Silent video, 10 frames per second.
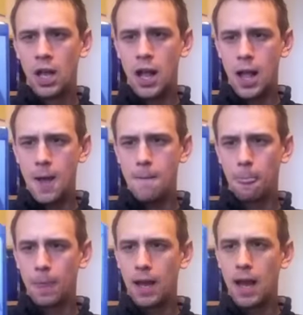
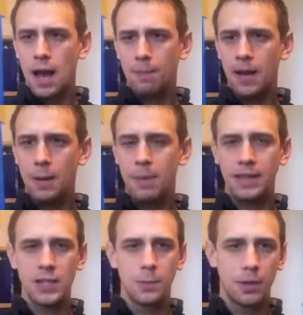I kind of
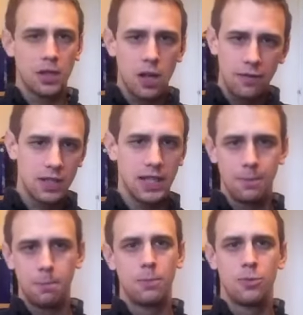picked this up because obviously
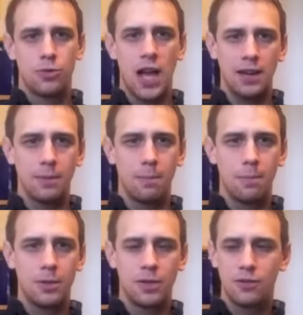kind of
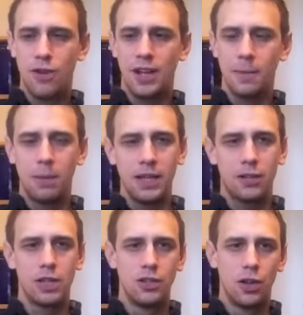trying to complete the
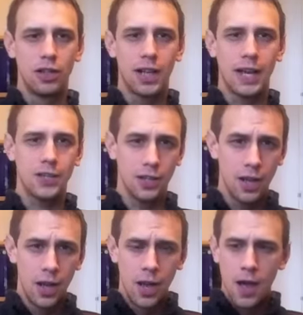Chris Nolan collection,
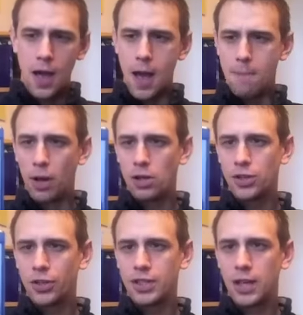but
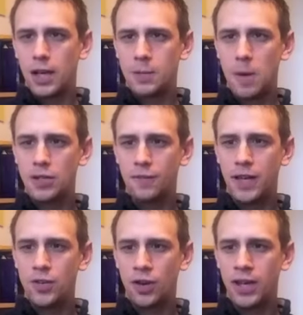also there's a special
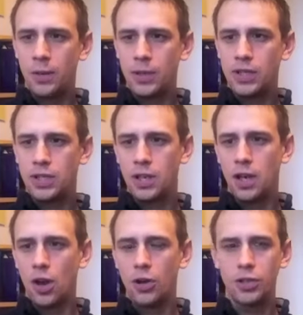feature on here which is
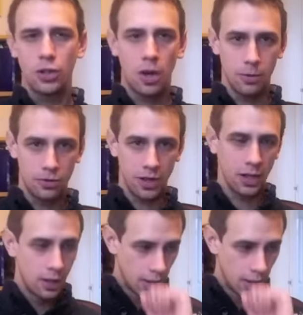an audio commentary,